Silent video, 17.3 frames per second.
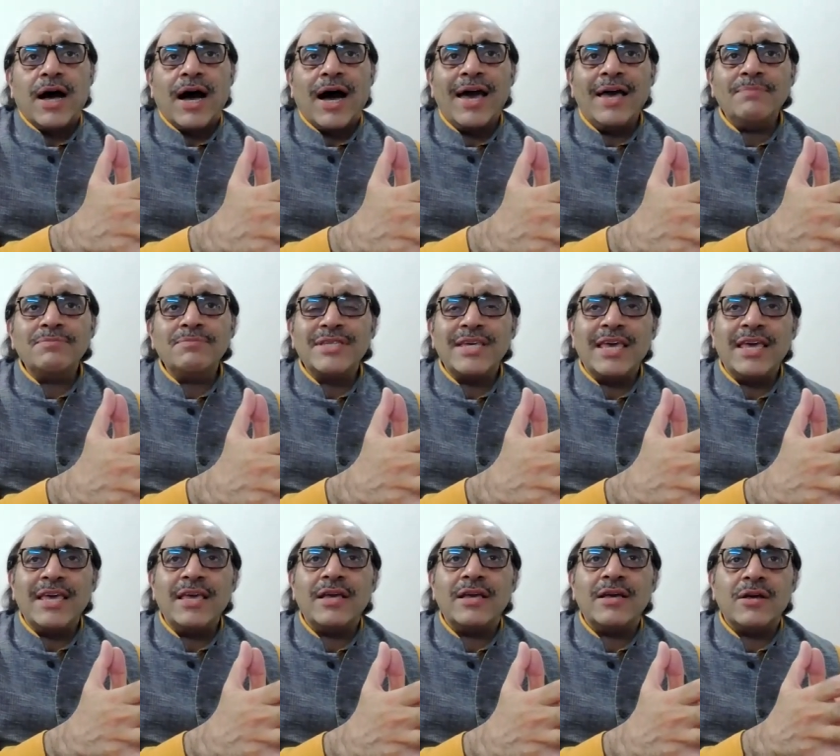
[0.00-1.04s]
I'm
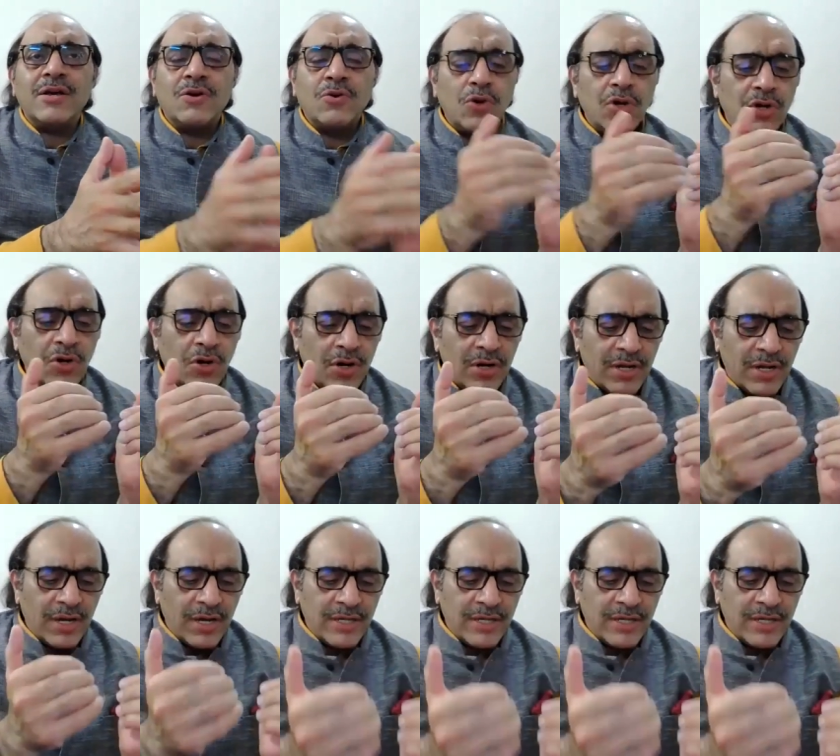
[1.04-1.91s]
saying, could not